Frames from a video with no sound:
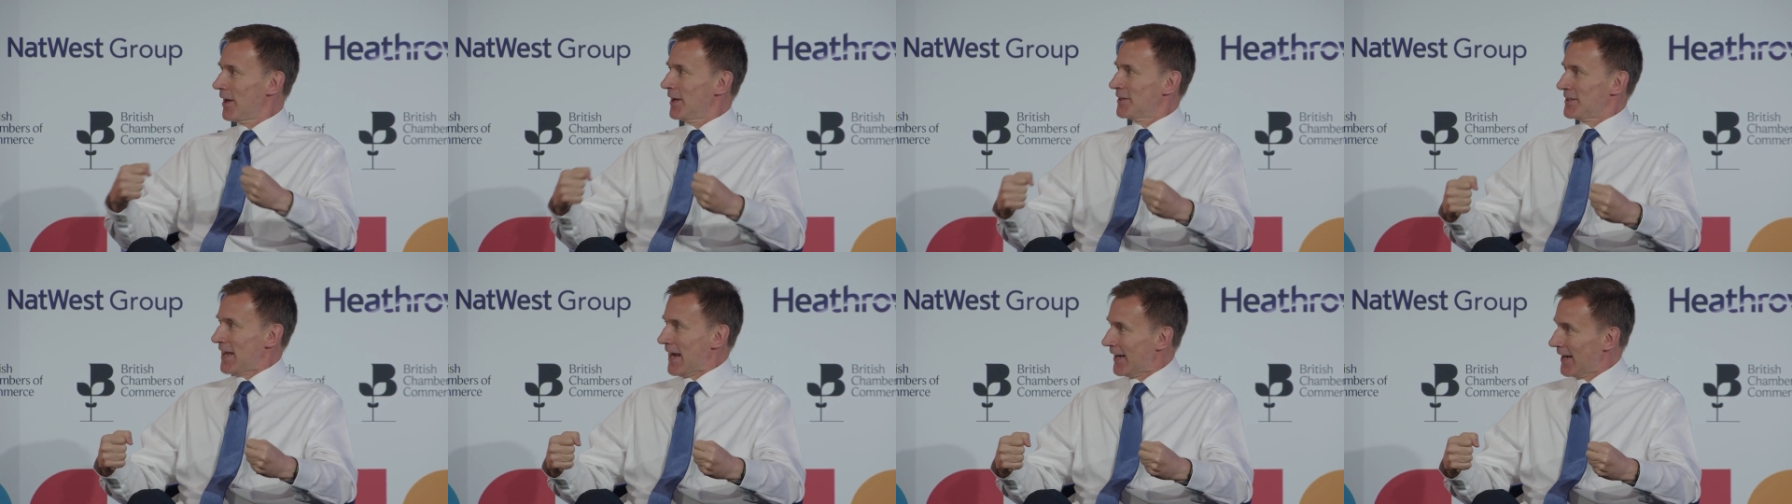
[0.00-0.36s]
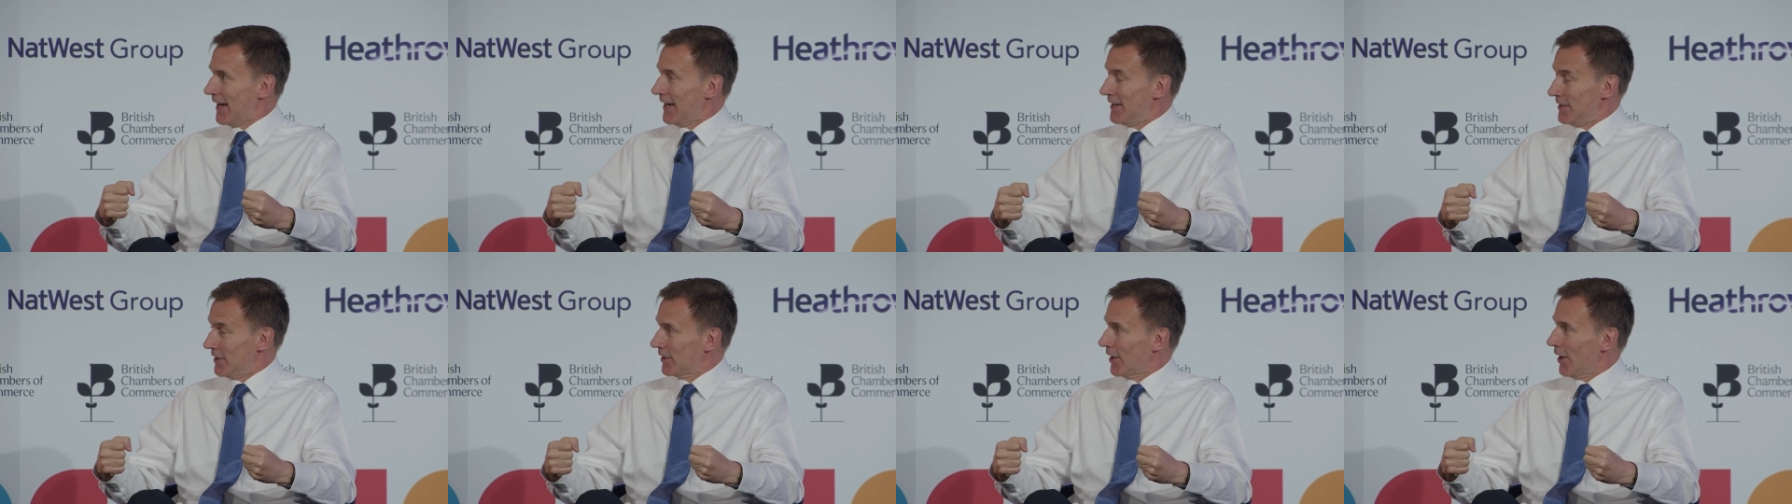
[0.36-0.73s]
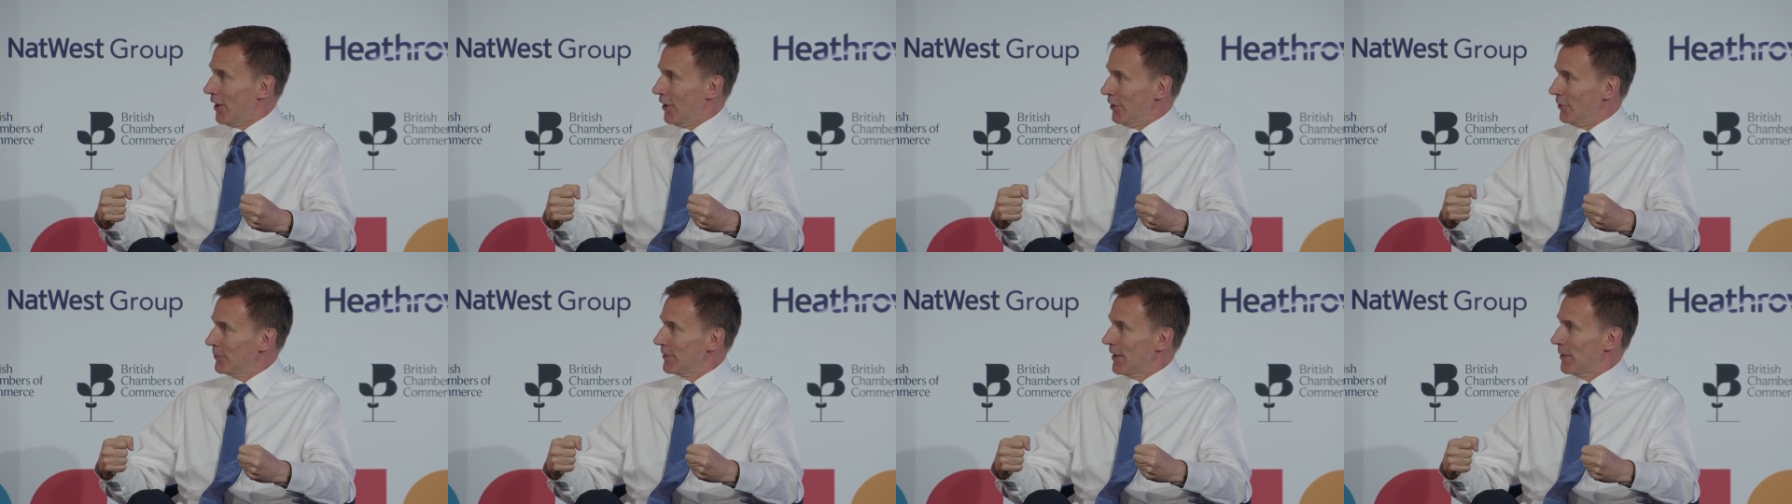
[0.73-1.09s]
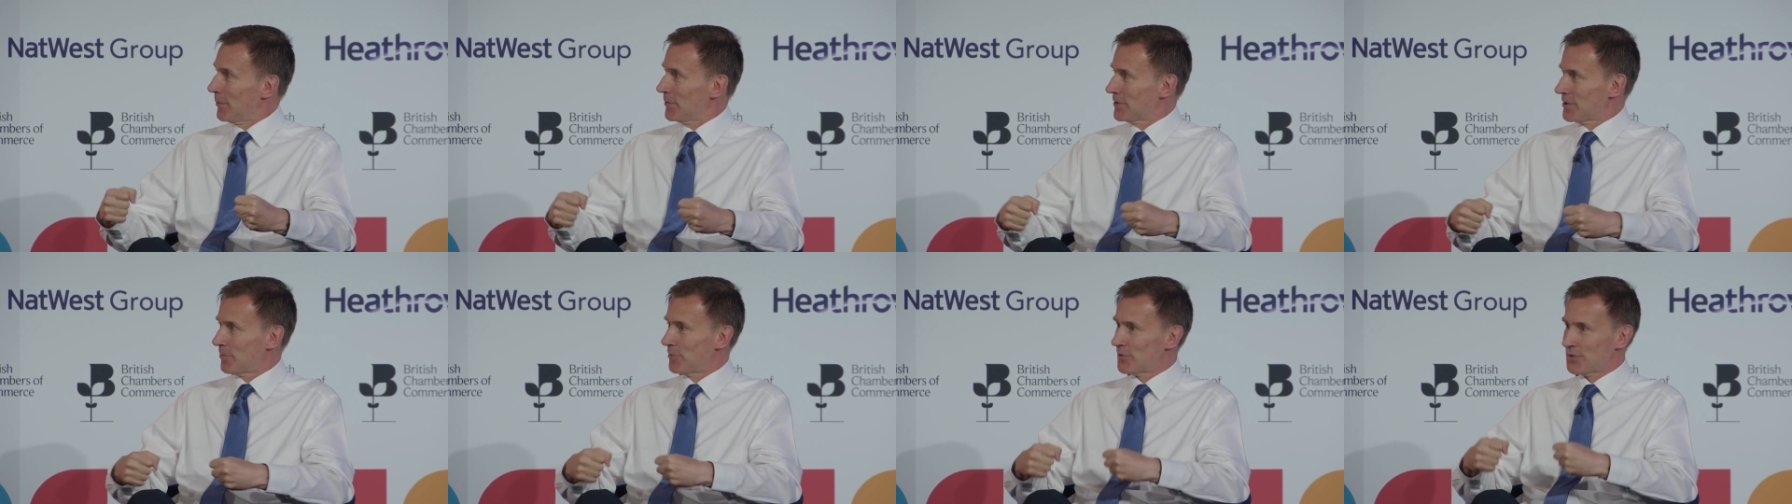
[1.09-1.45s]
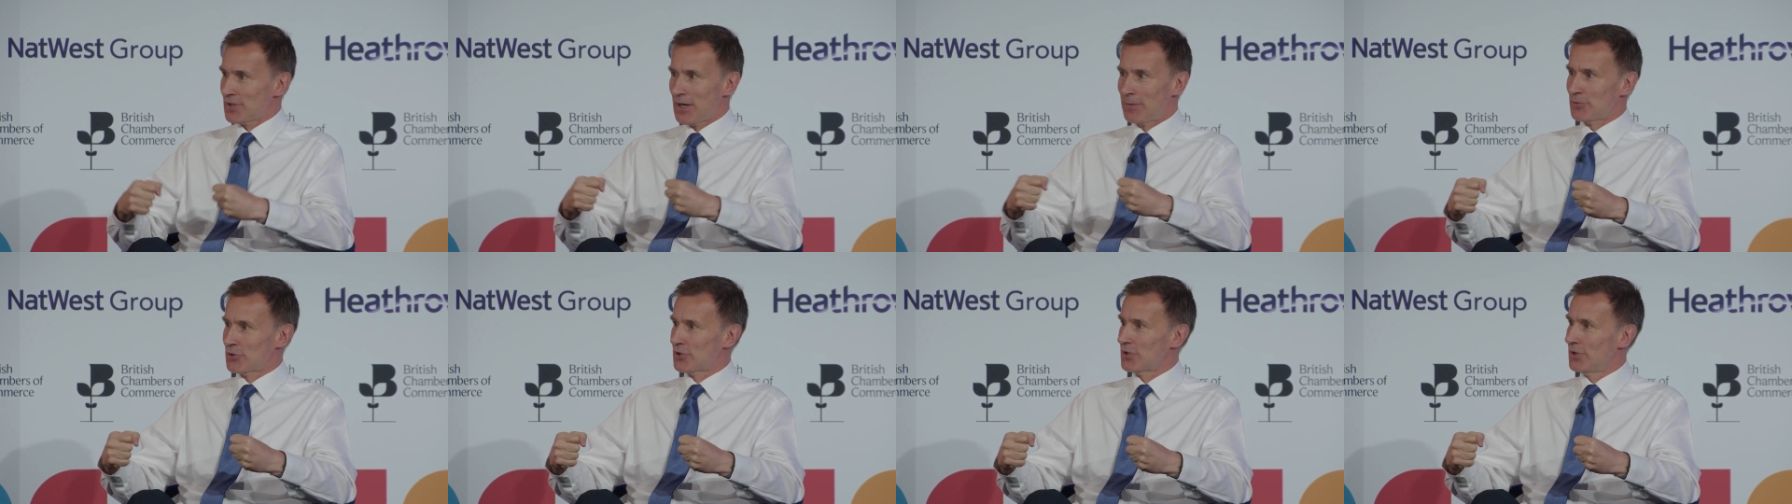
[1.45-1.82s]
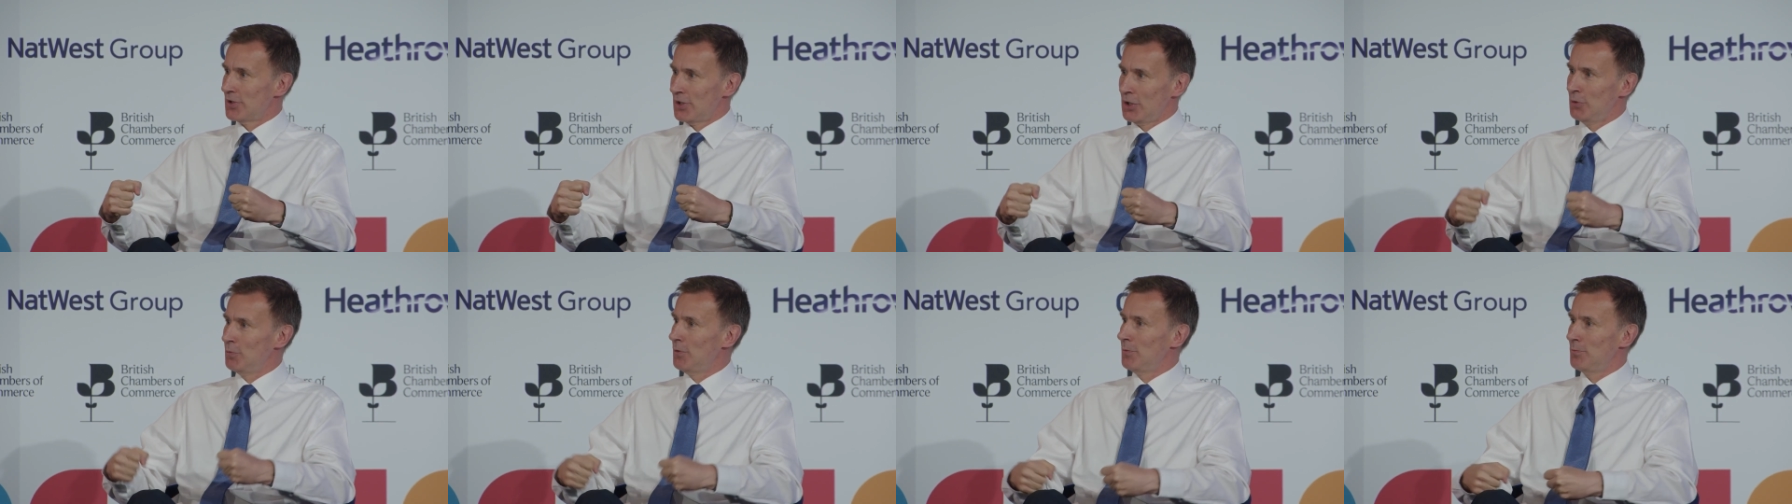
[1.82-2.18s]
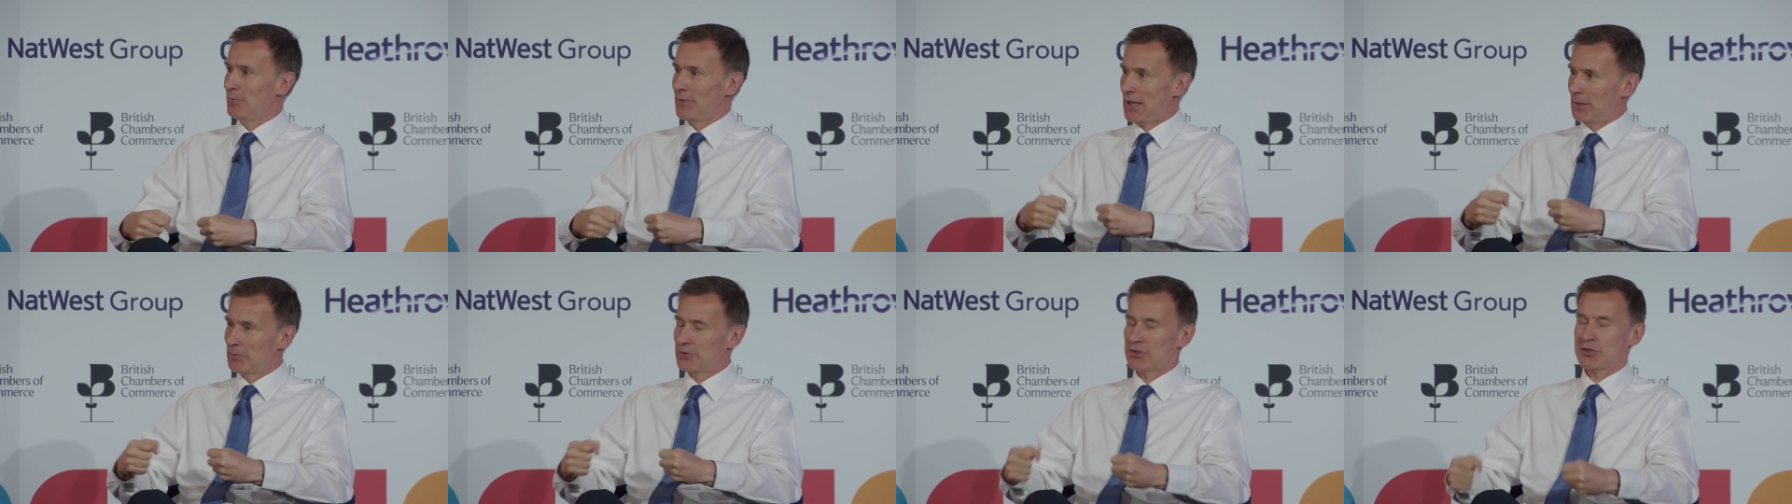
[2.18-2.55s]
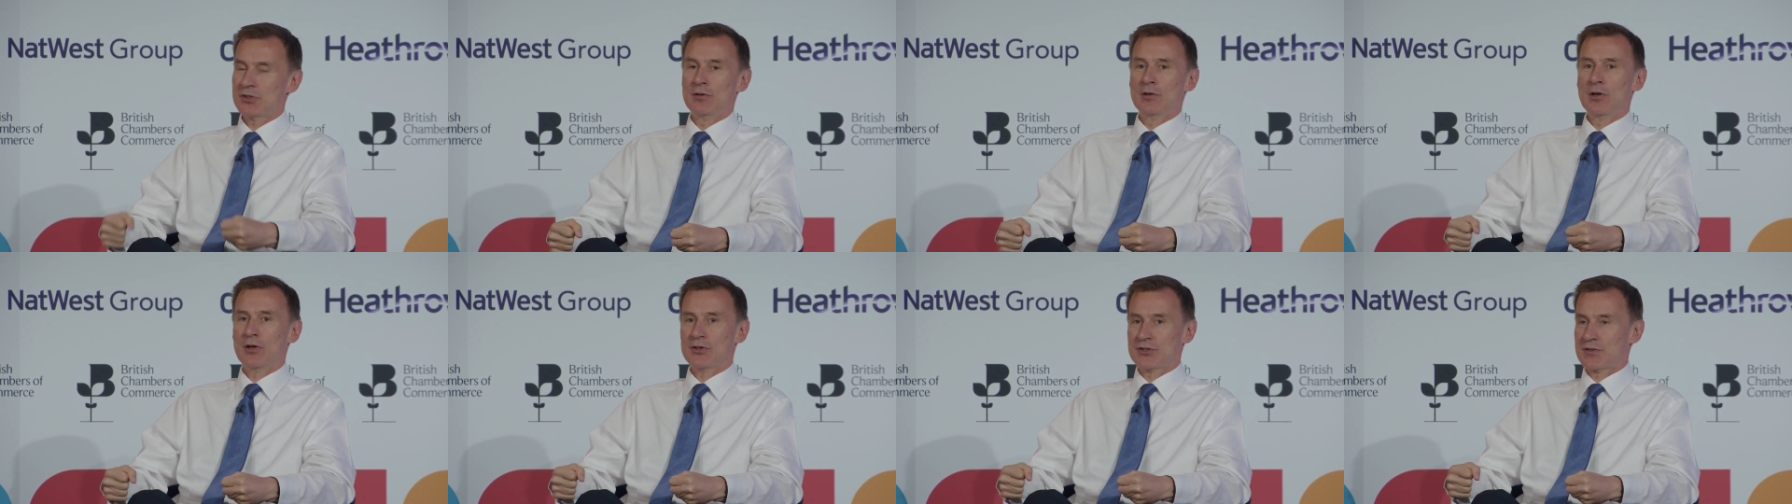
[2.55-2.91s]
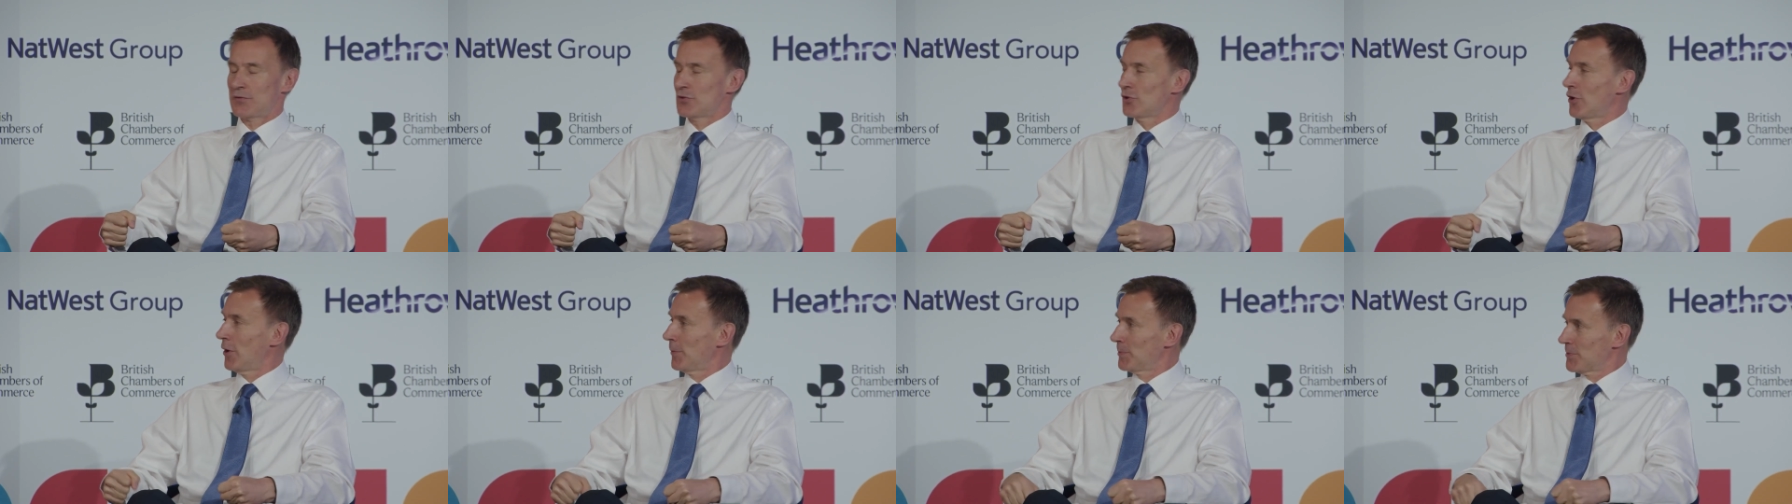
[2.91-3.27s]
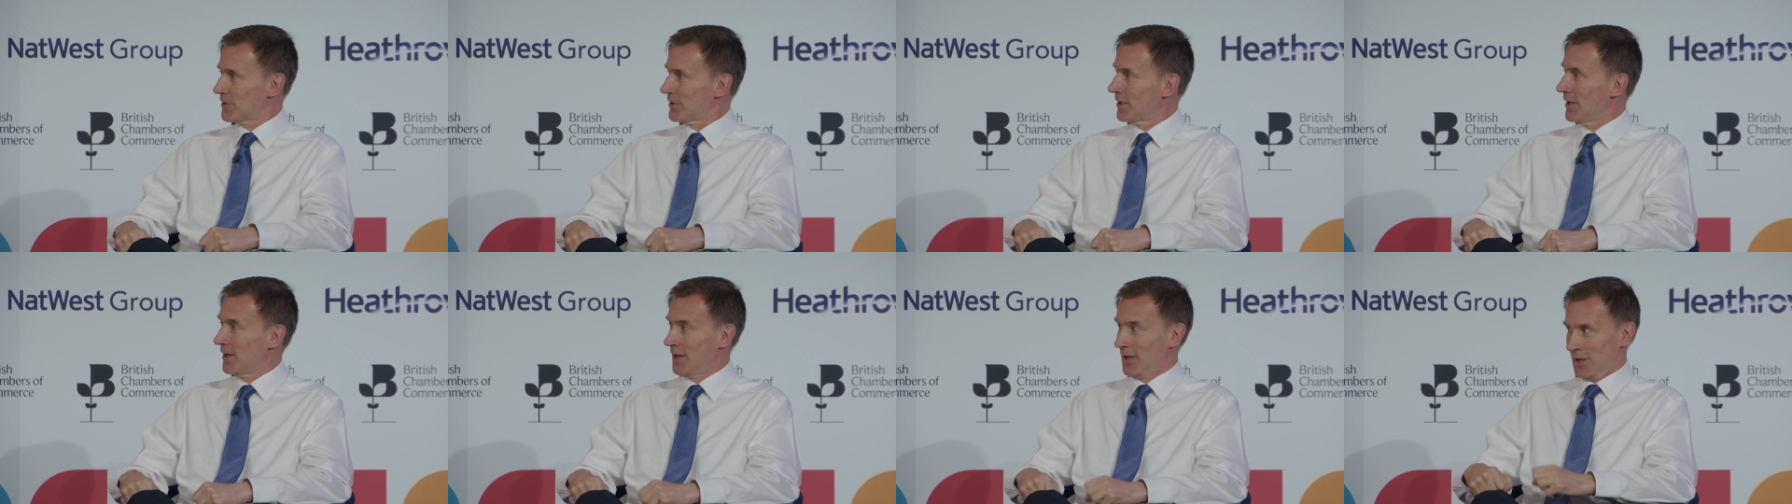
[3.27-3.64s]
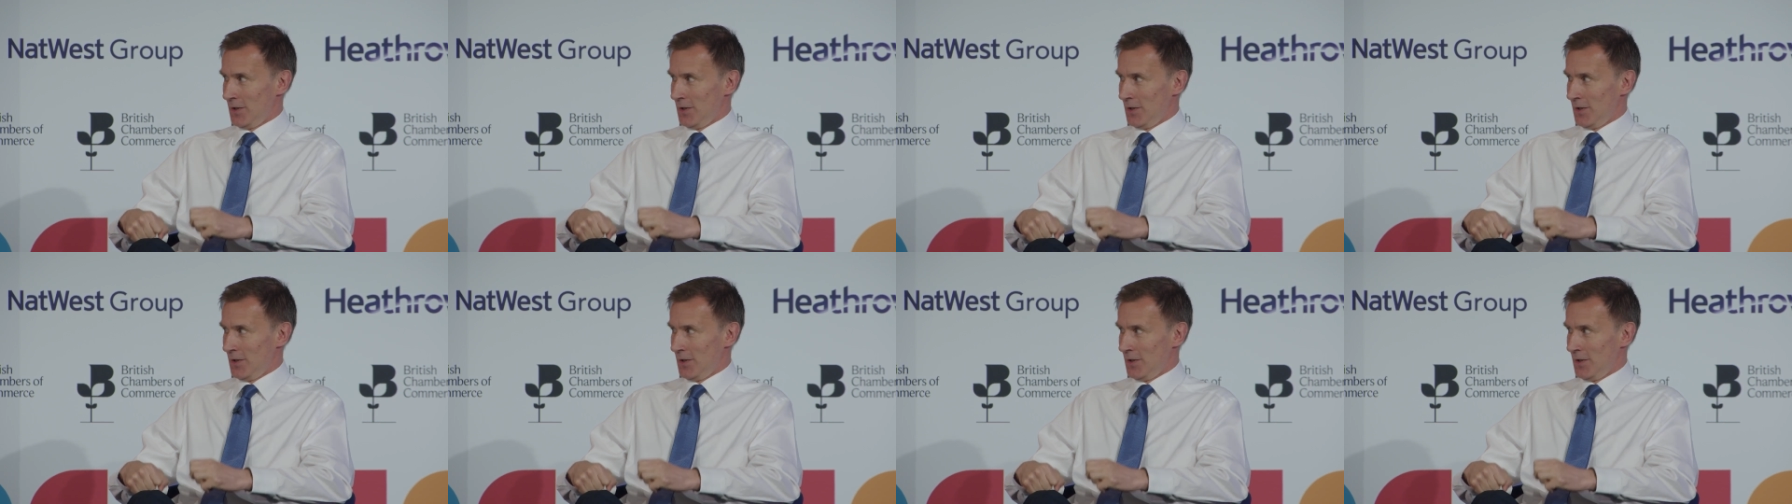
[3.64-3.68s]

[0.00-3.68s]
a decade ago, there was a presumption that you wouldn't be able to do lots of jobs,